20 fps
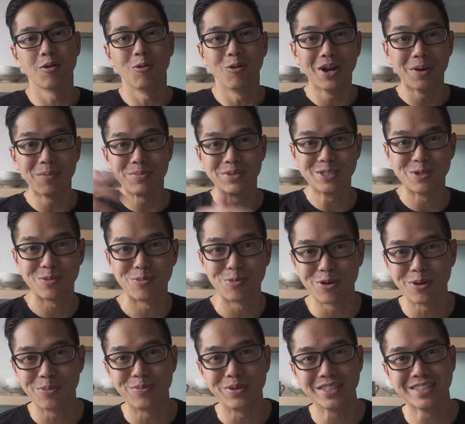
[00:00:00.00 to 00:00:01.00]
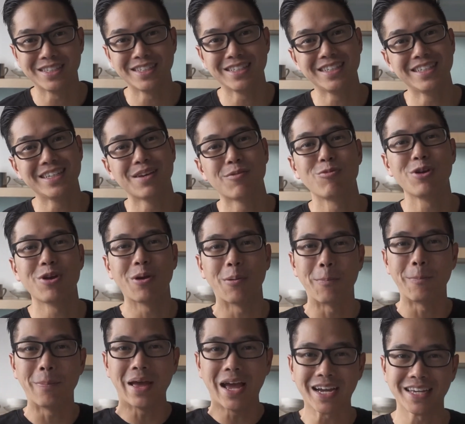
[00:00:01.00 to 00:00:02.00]
What up, it's your boy BCD and we are
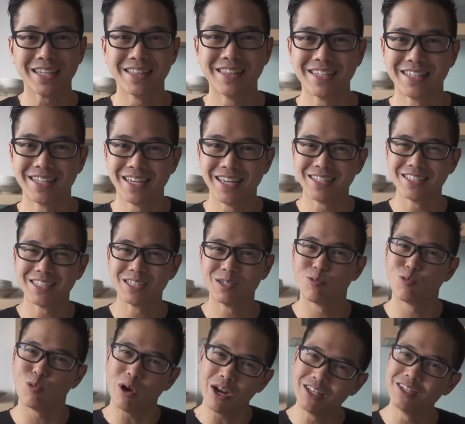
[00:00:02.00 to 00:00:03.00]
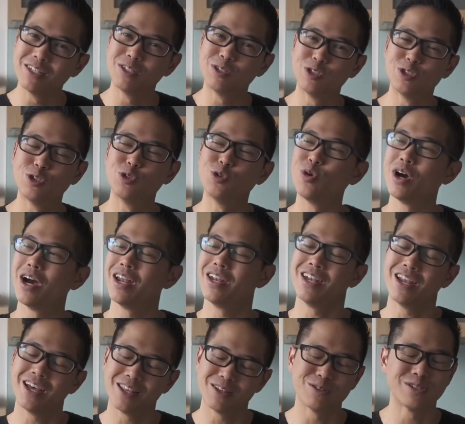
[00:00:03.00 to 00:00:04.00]
back in the kitchen ready to do
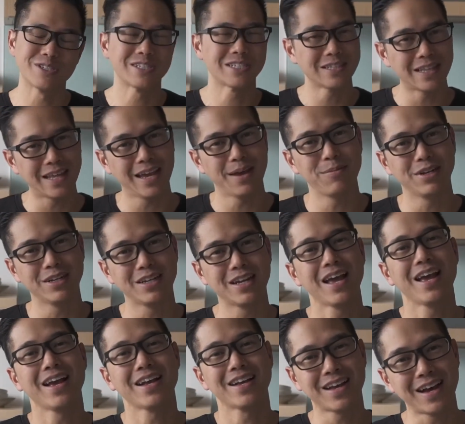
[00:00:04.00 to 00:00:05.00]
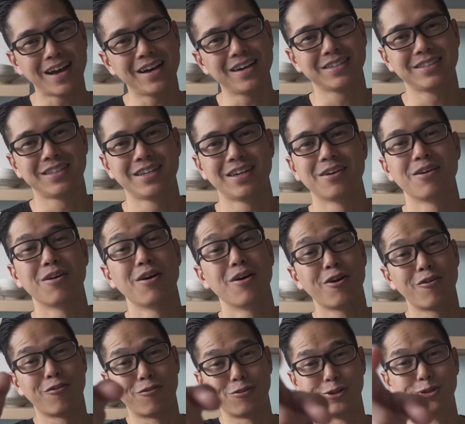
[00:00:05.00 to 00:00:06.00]
another slamming cocktail
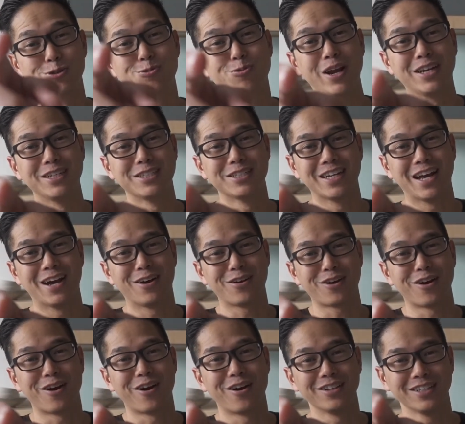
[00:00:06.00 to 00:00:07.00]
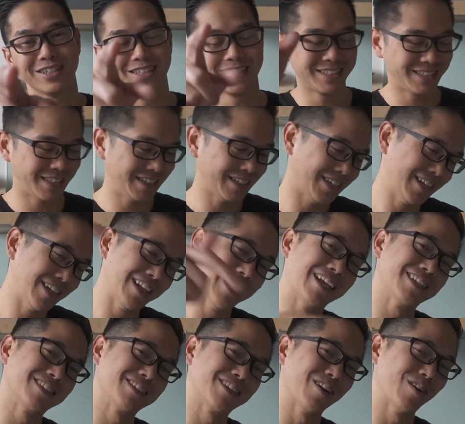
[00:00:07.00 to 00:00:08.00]
for you raging alcoholics.
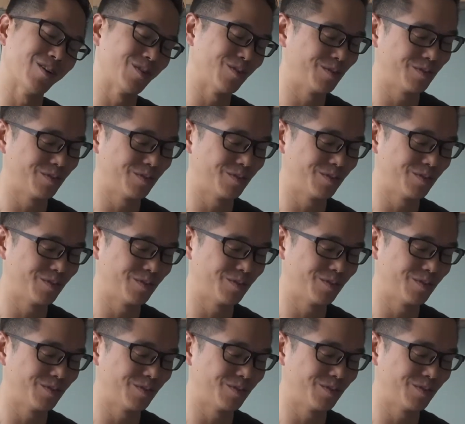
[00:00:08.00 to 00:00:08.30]
Let's go.